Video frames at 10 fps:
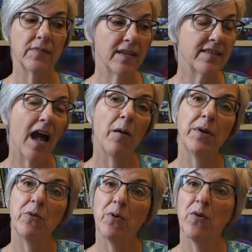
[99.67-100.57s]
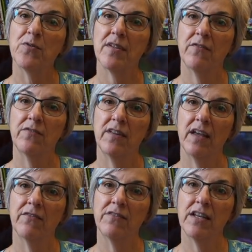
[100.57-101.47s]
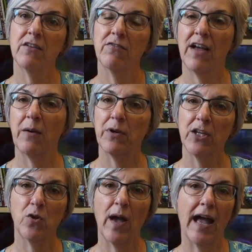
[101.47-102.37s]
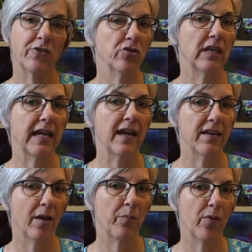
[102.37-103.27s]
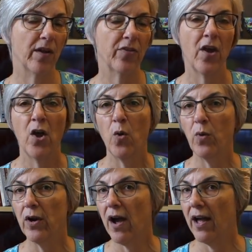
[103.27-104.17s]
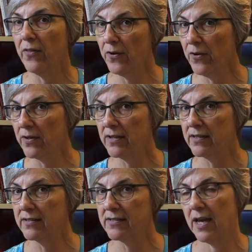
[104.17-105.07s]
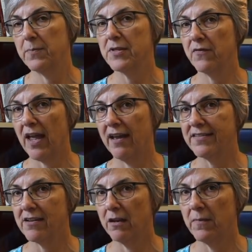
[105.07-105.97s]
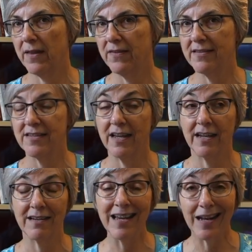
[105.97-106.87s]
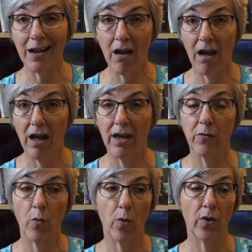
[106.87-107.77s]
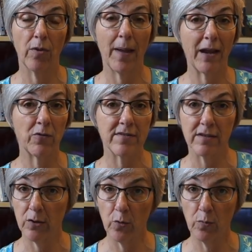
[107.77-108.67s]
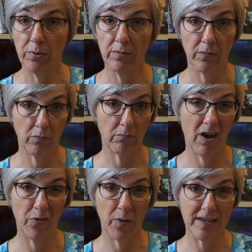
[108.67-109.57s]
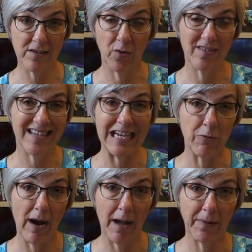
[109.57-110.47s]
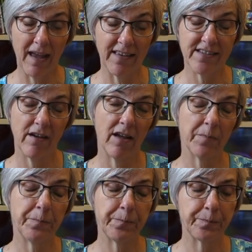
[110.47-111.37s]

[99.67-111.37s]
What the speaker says: is how many rows of knitted fabric you actually end up with. Where other types of cast-on methods like knitting on or the backwards loop, otherwise known as E-wrap cast-on,